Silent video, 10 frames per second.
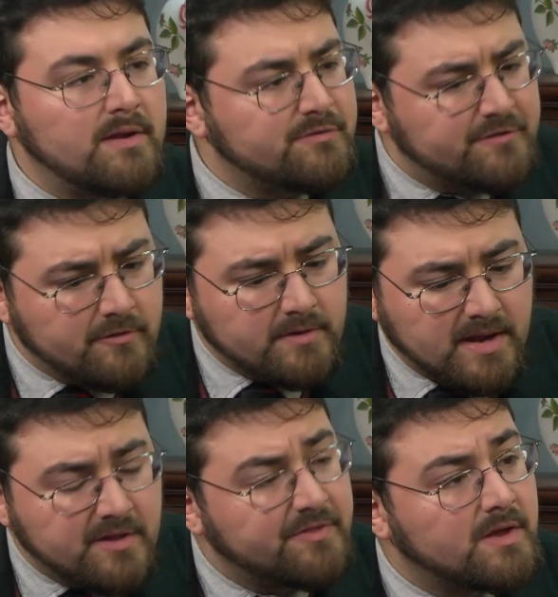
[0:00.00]
generally
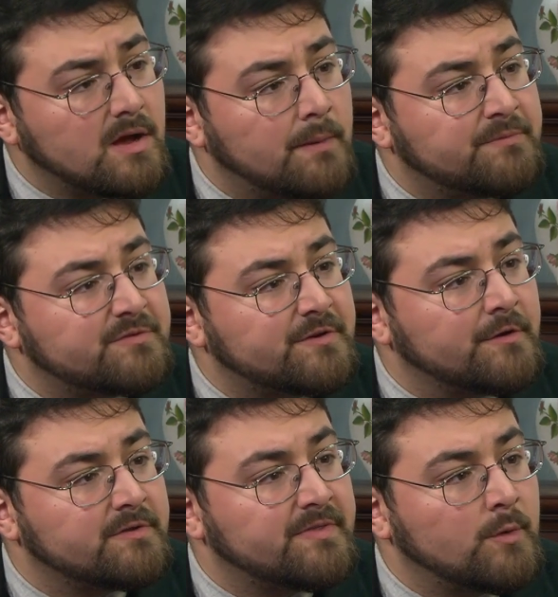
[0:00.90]
anything
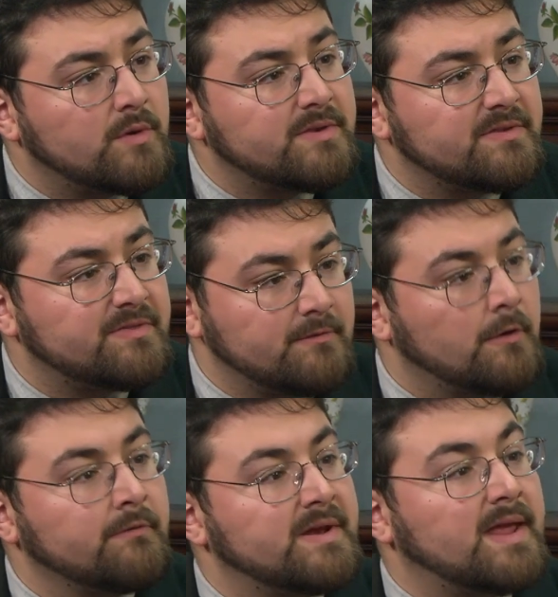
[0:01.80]
obscure that they wouldn't
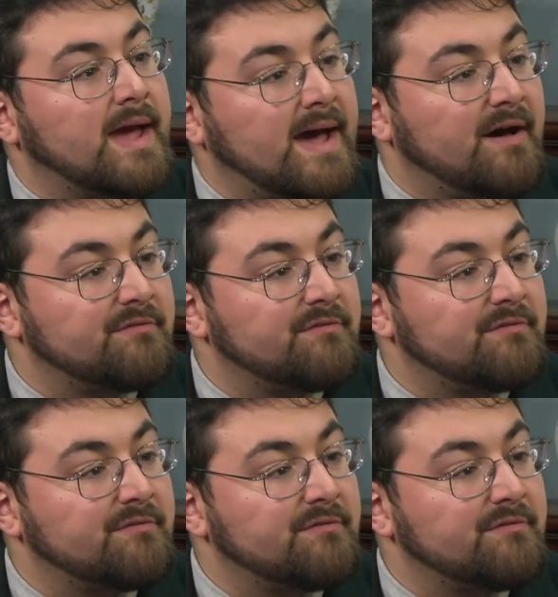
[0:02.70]
already have.